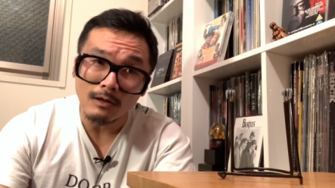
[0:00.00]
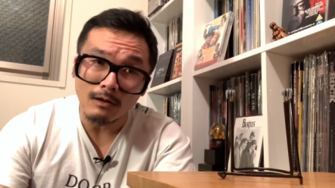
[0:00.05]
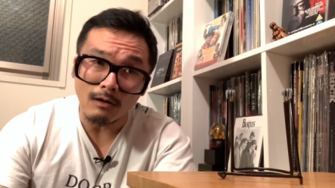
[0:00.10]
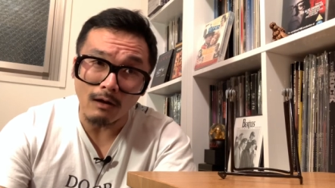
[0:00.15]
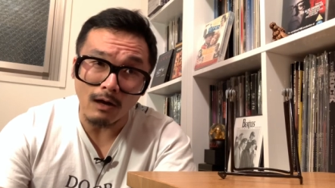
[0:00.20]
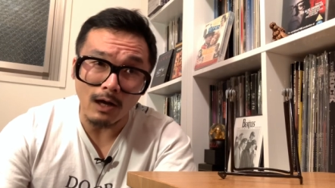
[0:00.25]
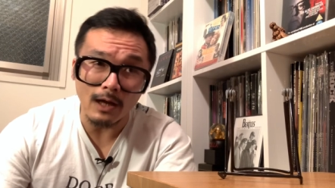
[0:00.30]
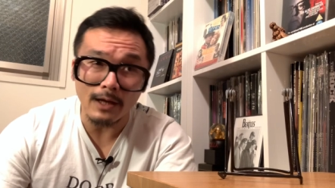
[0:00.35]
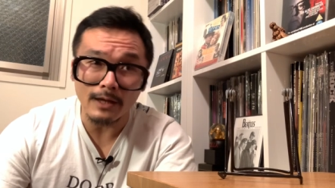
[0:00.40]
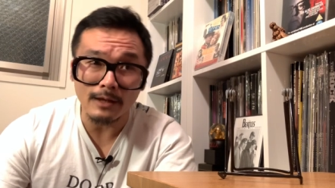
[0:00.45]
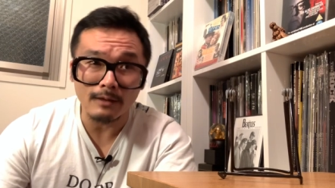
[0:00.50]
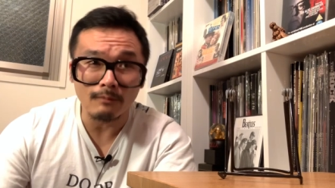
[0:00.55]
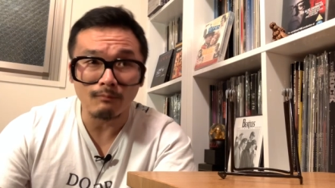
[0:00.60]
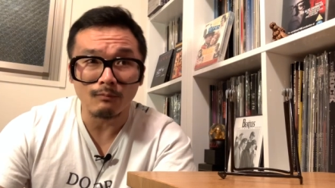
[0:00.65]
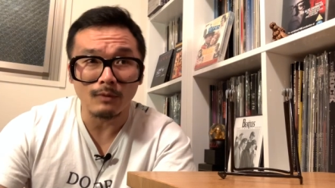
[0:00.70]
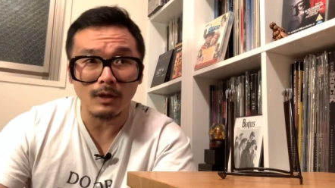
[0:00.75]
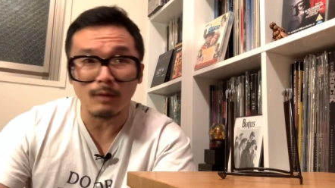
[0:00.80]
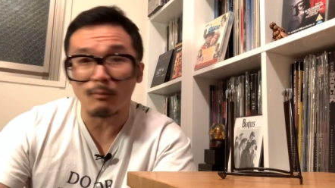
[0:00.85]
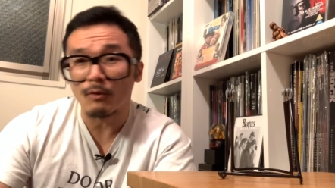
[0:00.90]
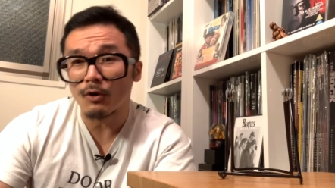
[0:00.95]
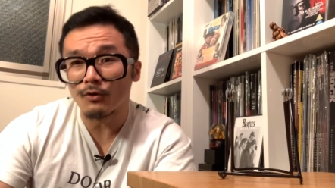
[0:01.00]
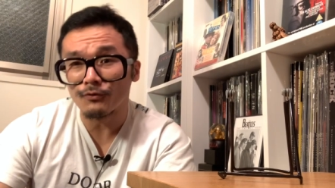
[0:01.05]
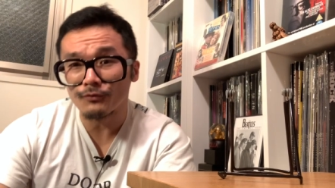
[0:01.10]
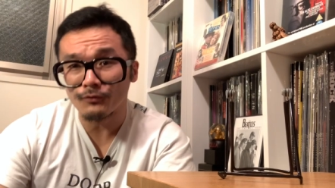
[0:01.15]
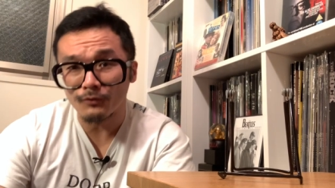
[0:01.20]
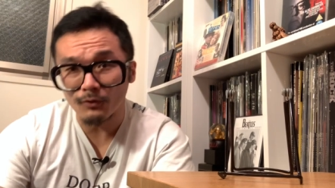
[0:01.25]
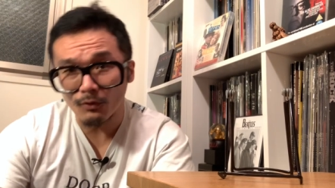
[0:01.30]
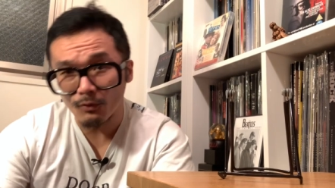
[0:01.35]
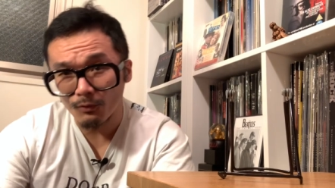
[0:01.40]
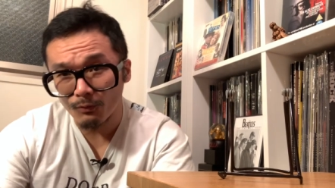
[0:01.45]
I am
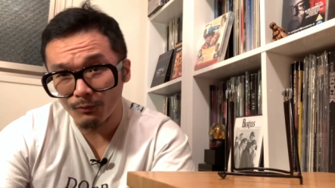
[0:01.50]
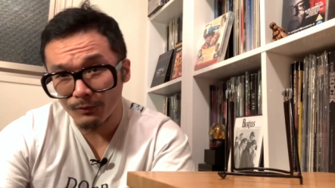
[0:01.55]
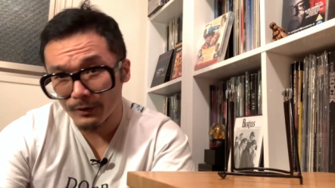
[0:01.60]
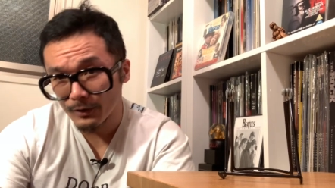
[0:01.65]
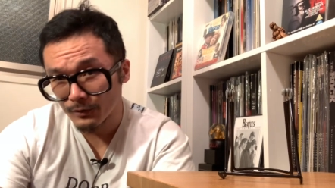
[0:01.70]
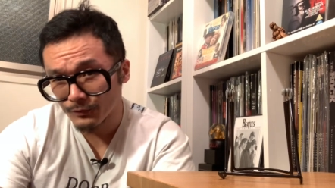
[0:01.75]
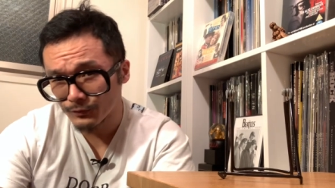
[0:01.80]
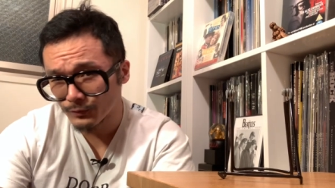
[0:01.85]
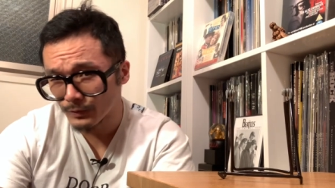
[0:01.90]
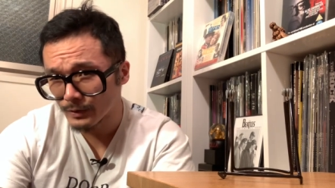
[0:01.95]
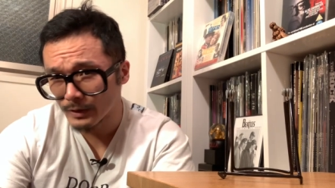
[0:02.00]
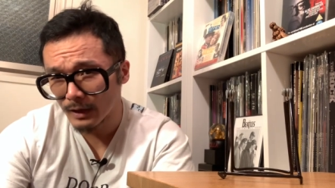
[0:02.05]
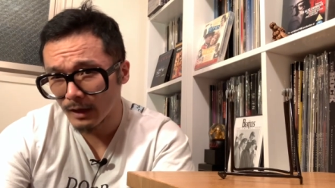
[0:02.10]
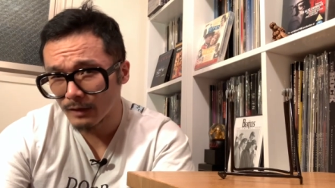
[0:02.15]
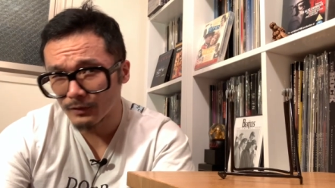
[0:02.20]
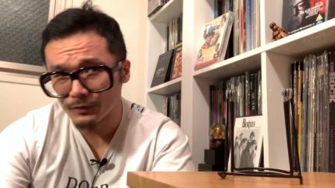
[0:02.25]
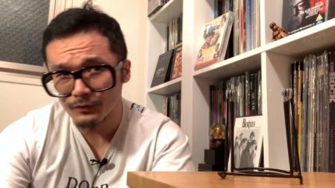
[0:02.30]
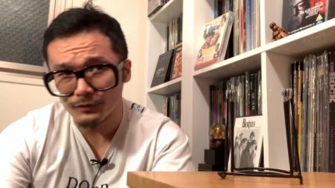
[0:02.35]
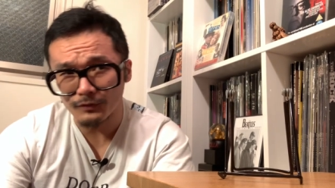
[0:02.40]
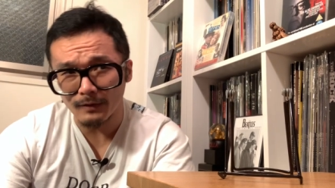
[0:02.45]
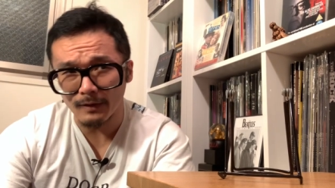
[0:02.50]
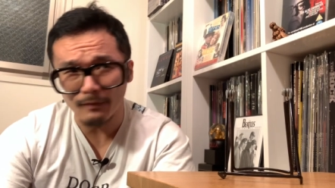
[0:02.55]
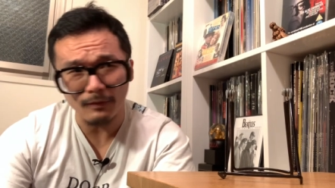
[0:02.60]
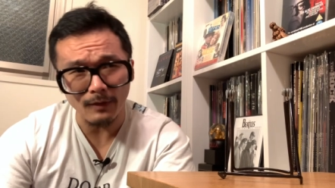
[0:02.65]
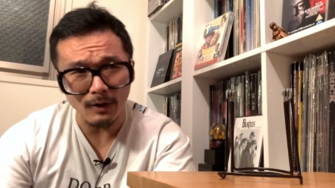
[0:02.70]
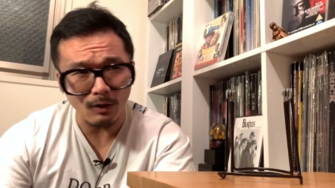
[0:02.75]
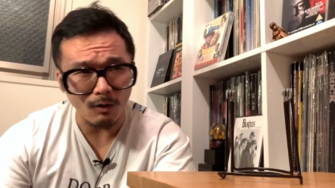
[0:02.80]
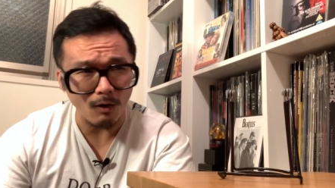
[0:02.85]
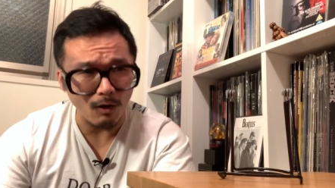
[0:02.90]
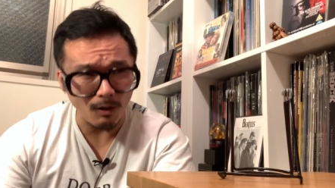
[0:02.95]
also there to acknowledge that
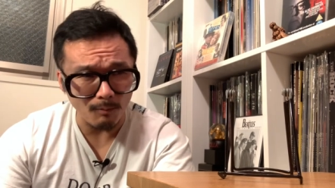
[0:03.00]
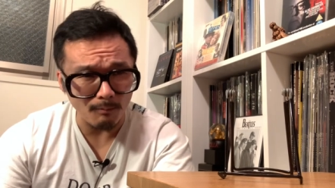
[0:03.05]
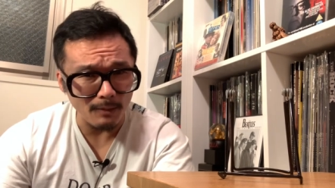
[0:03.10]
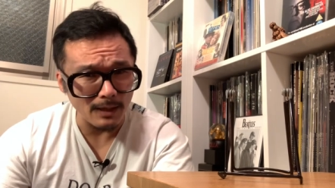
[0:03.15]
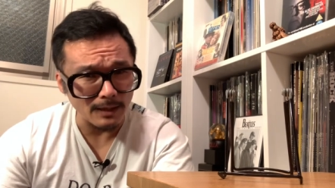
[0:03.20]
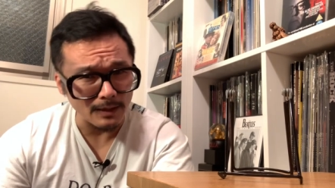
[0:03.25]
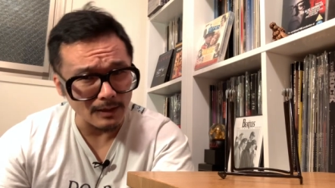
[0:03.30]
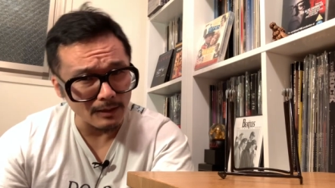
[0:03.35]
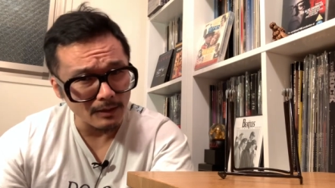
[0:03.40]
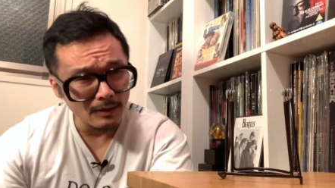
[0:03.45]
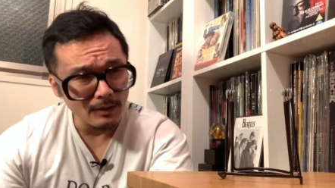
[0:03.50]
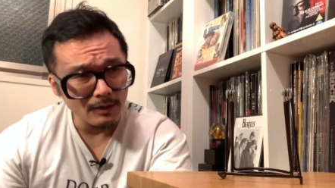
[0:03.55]
there are many